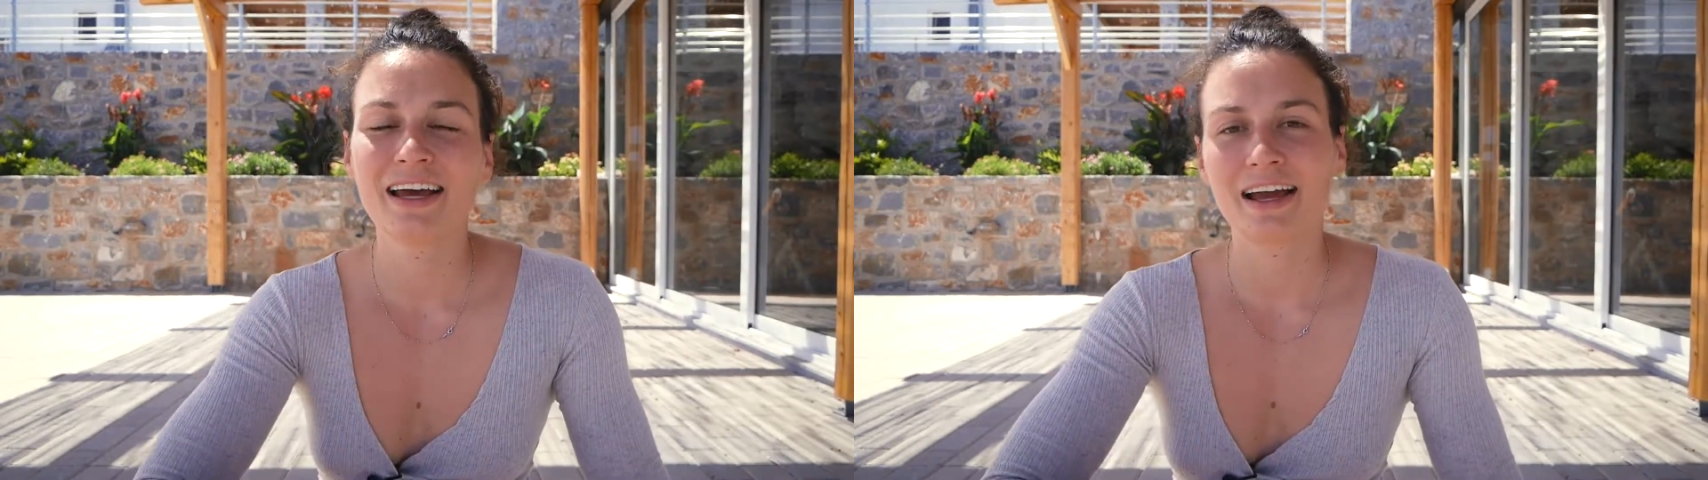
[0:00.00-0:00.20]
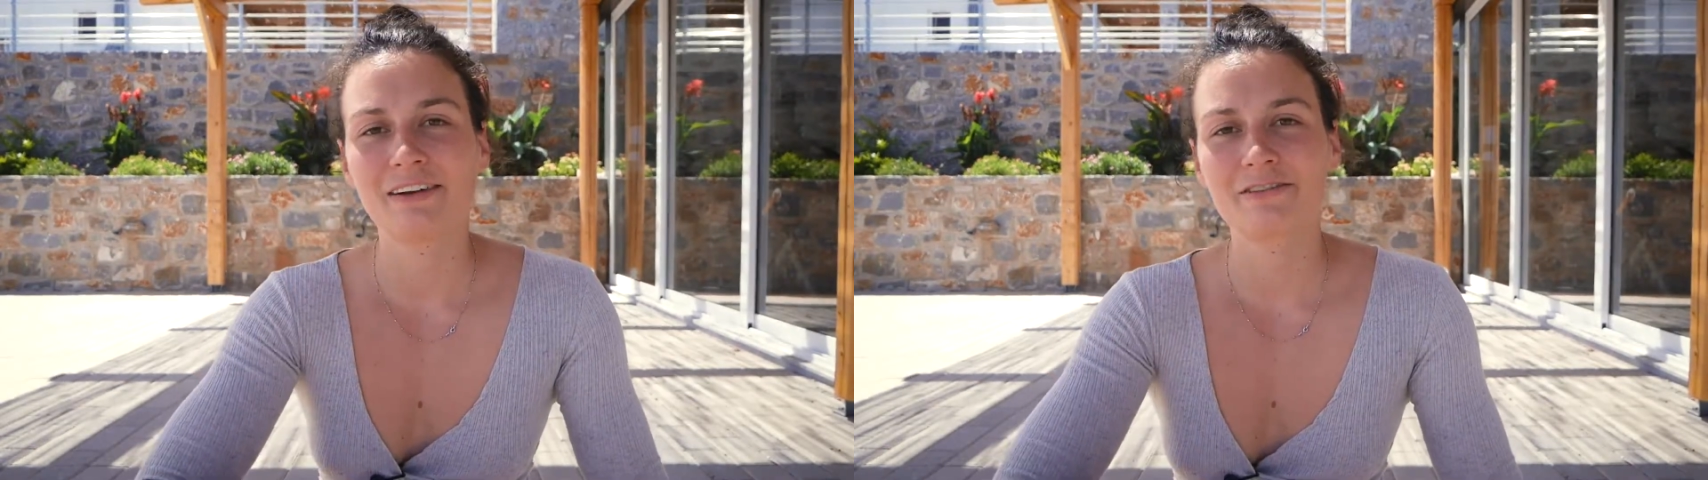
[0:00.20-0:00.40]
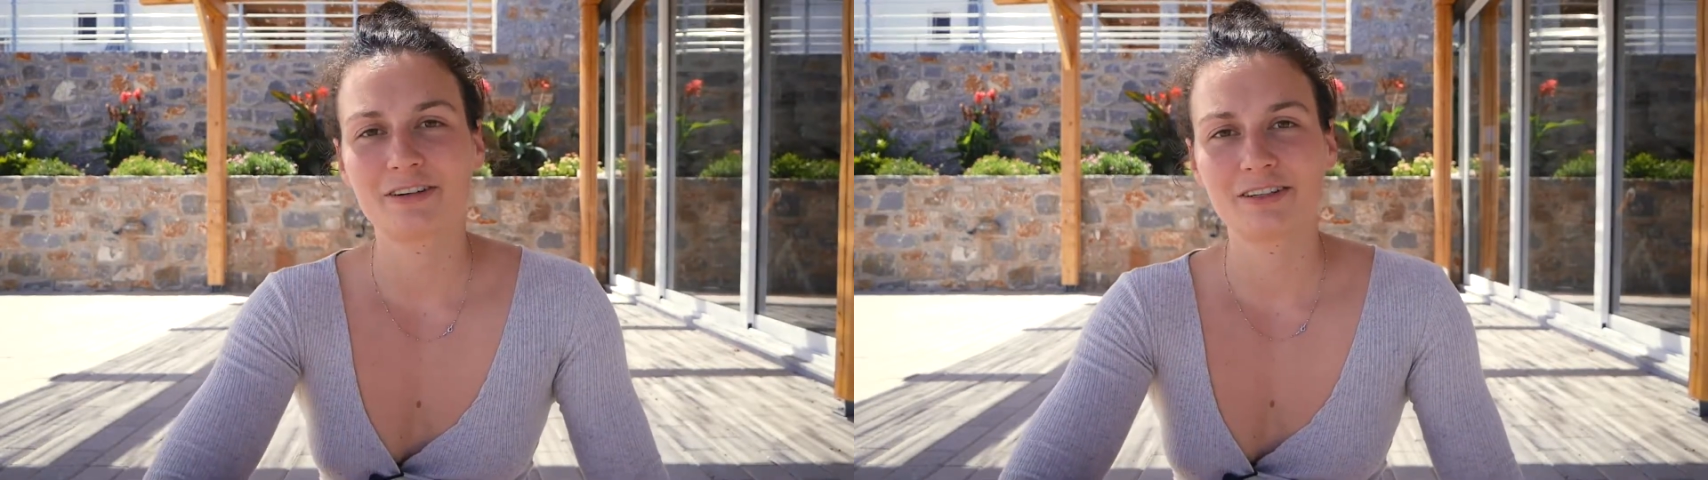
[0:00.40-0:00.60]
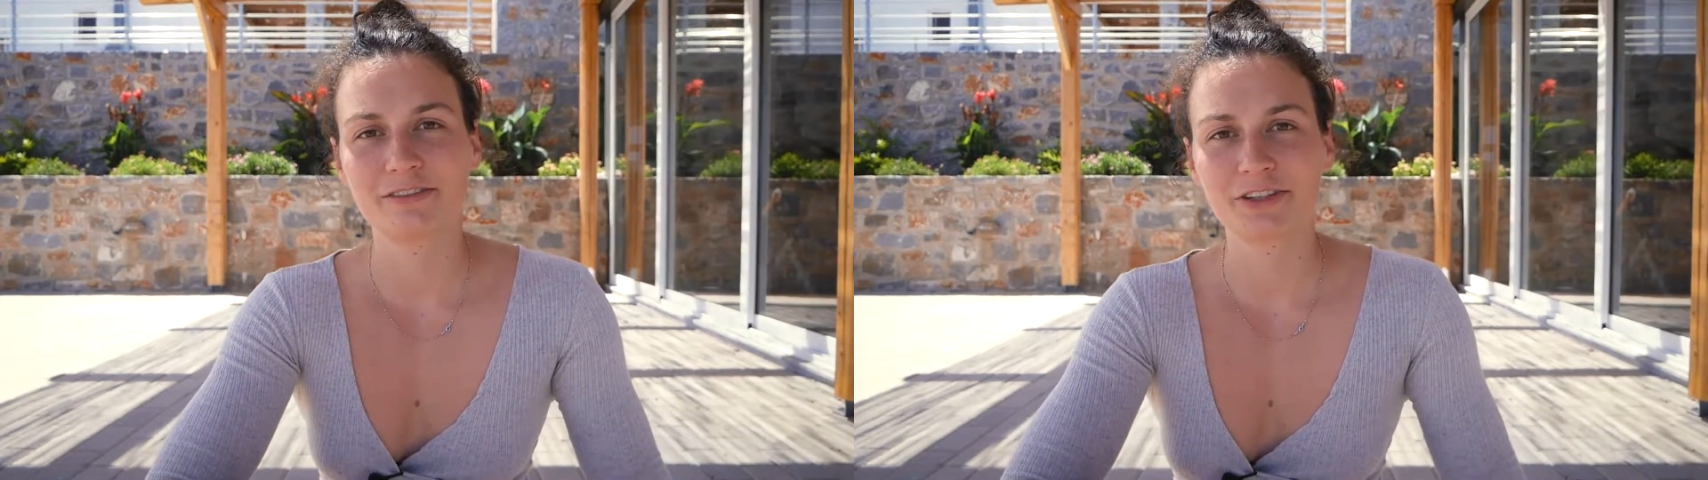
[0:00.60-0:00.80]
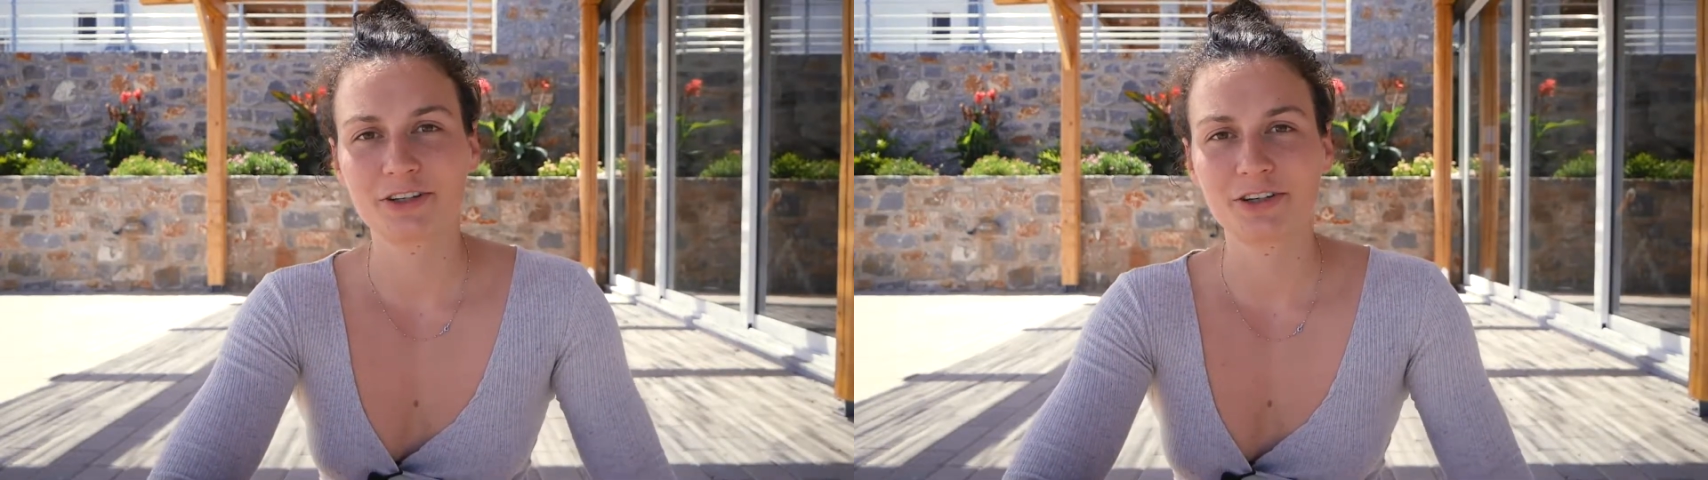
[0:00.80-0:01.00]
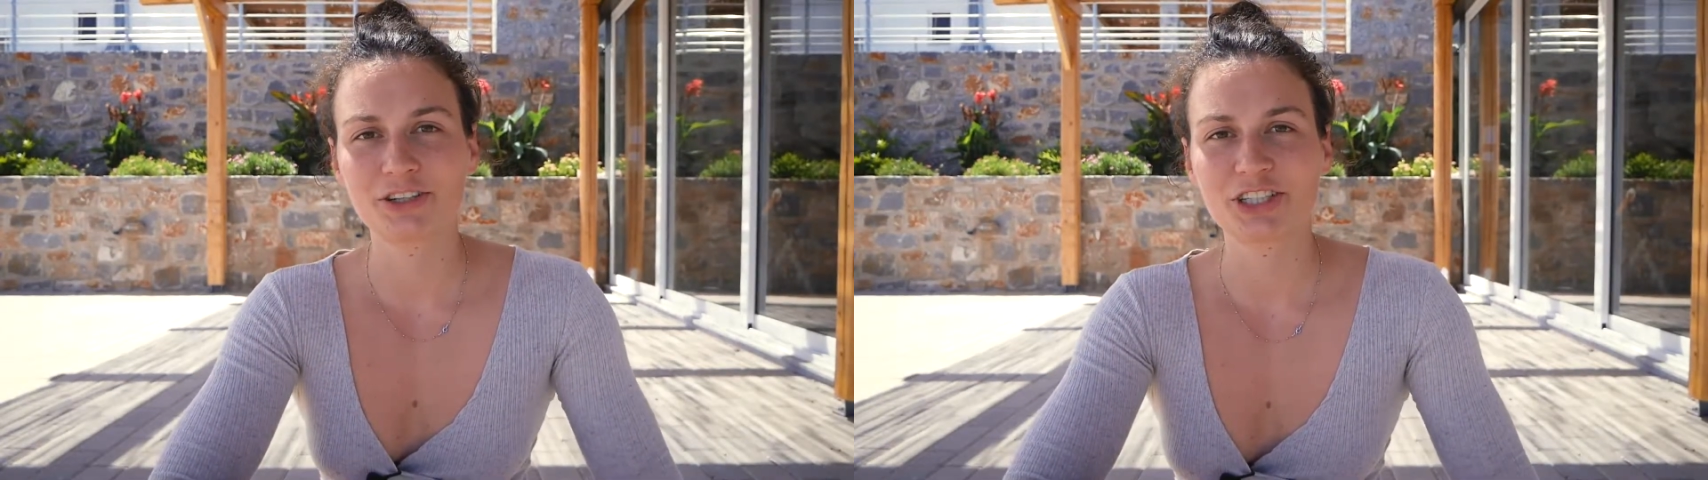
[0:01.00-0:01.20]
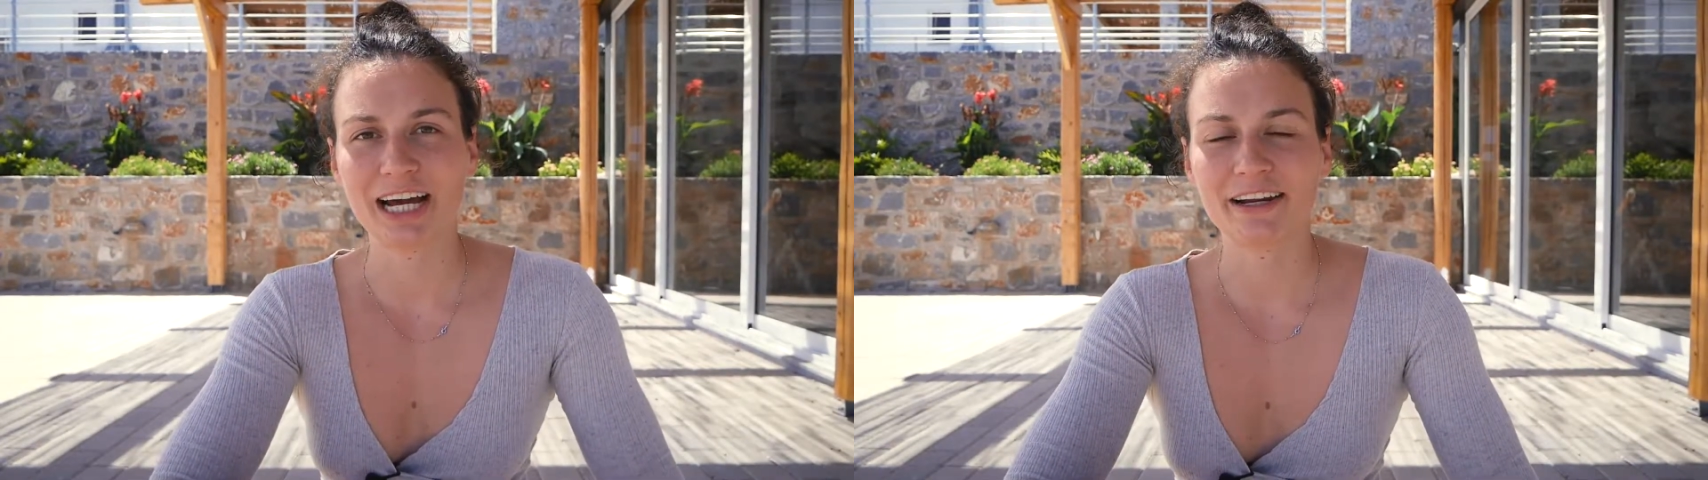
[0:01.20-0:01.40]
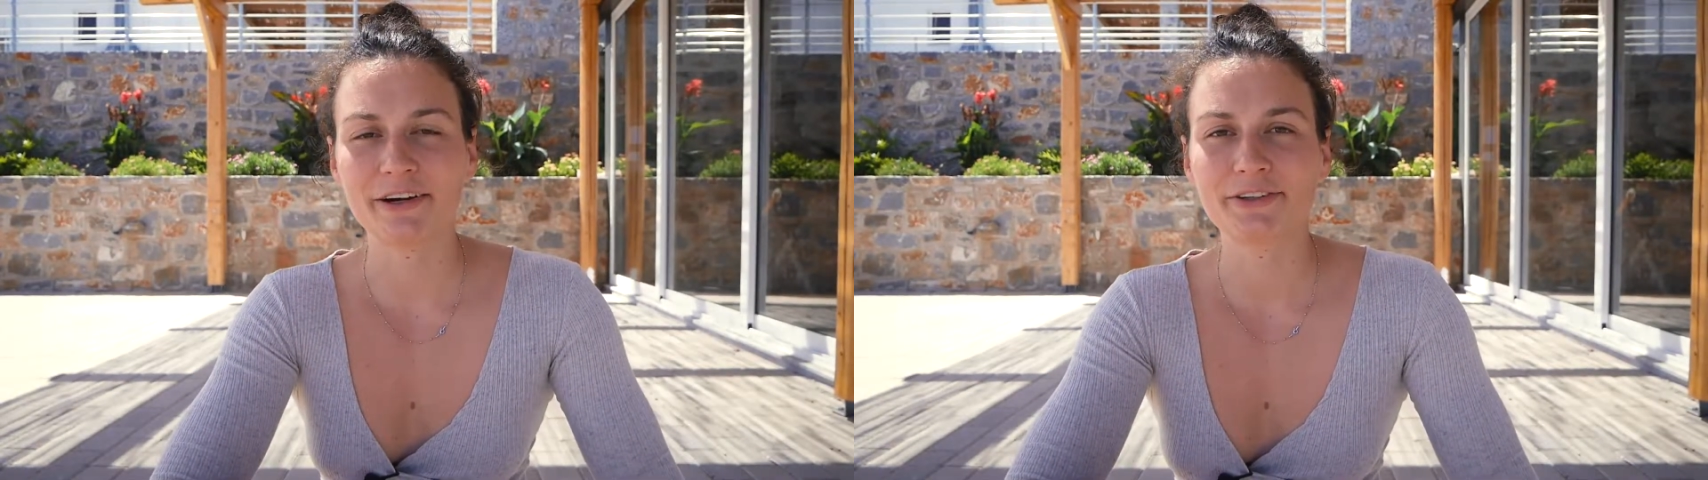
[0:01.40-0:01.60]
in front of your own
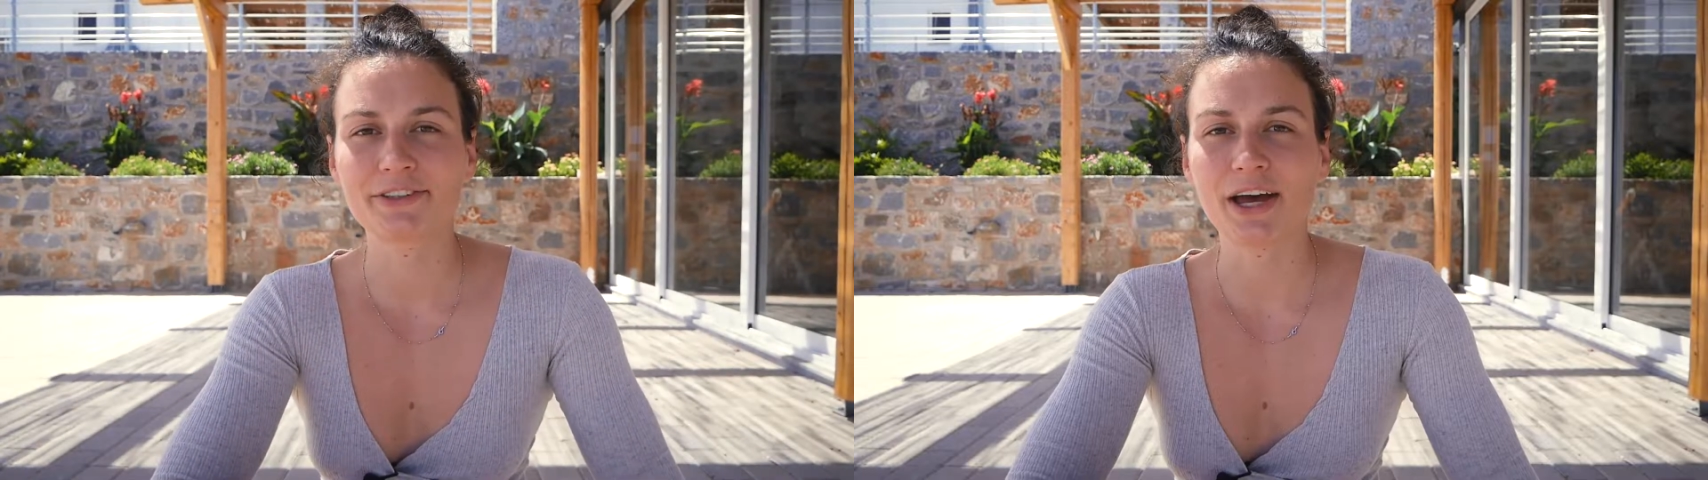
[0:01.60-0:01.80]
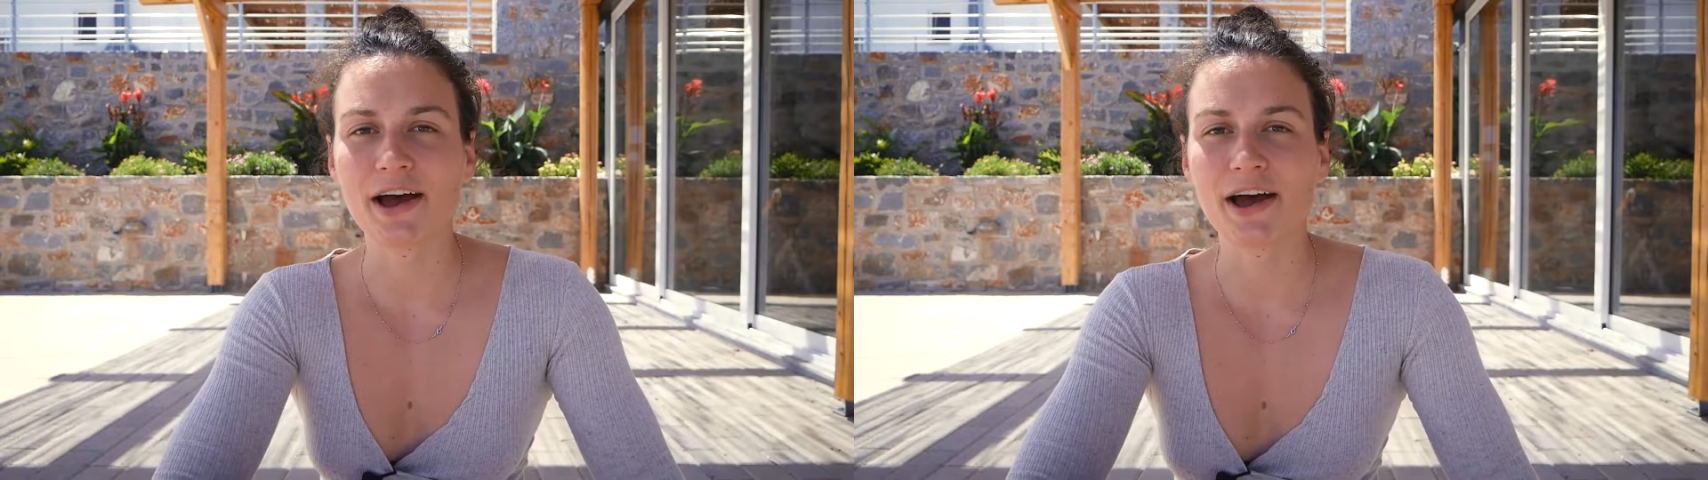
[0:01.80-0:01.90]
shadows